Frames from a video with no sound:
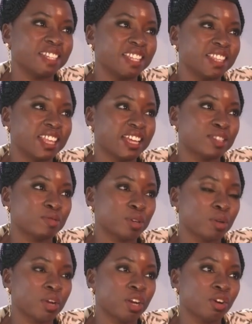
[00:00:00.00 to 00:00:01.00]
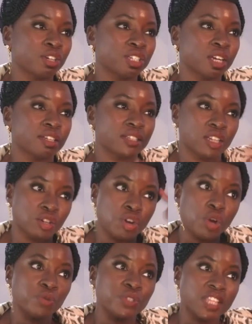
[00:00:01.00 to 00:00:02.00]
that's what great art does. It
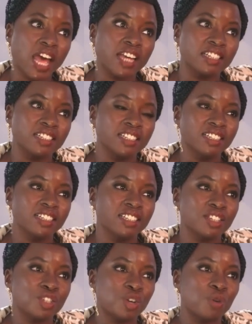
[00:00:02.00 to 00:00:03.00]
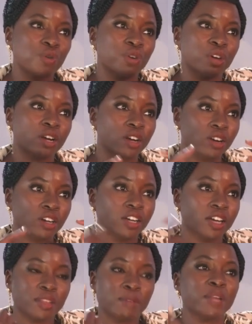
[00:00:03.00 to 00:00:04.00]
knows that. So
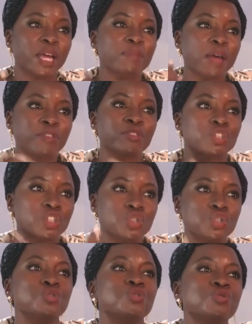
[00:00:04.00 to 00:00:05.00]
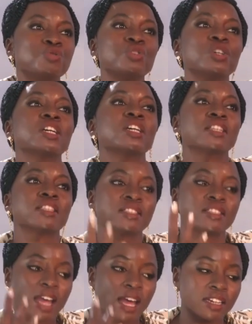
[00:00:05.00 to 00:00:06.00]
I think Black Panther just knew
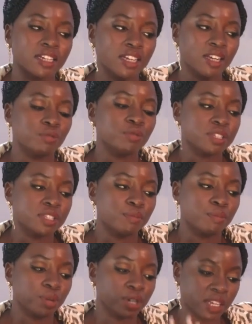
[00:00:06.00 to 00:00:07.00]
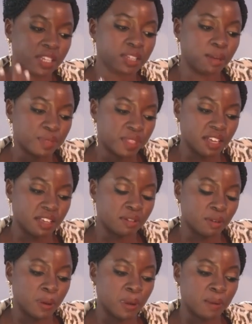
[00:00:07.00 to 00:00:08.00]
that it was bringing something
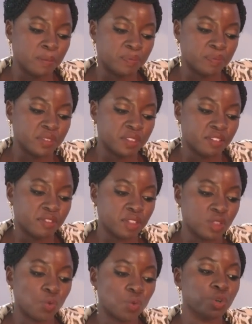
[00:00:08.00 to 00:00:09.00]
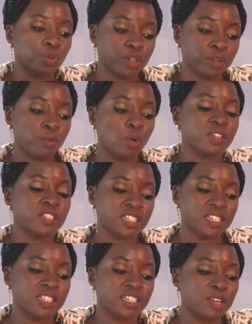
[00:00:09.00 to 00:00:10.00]
that the world wants
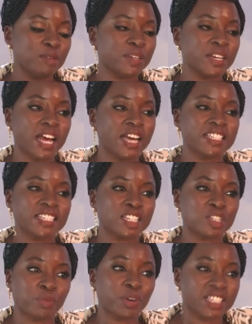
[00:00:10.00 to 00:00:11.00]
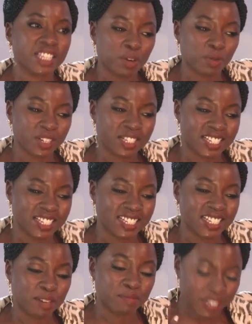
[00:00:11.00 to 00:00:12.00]
to see, but hasn't expressed that it wants to see
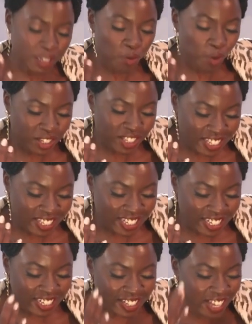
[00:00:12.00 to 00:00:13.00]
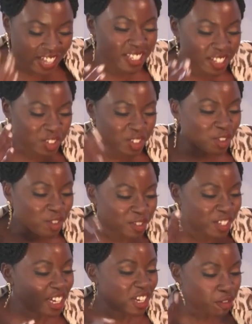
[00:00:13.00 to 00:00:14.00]
yet, but it wants to see it. And that's the sort of
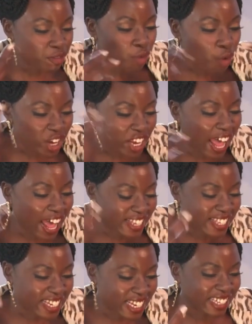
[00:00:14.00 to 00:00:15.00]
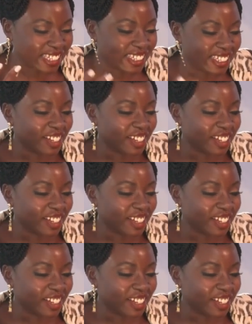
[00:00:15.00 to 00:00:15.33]
forecasting